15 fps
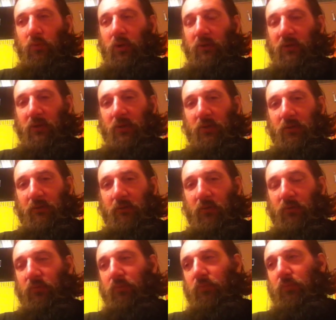I think in the
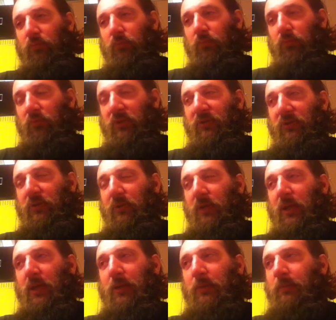first reason,
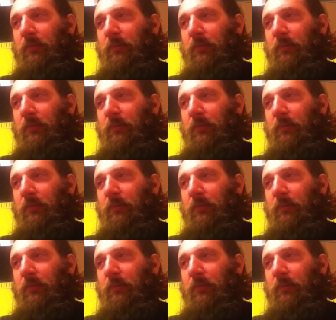that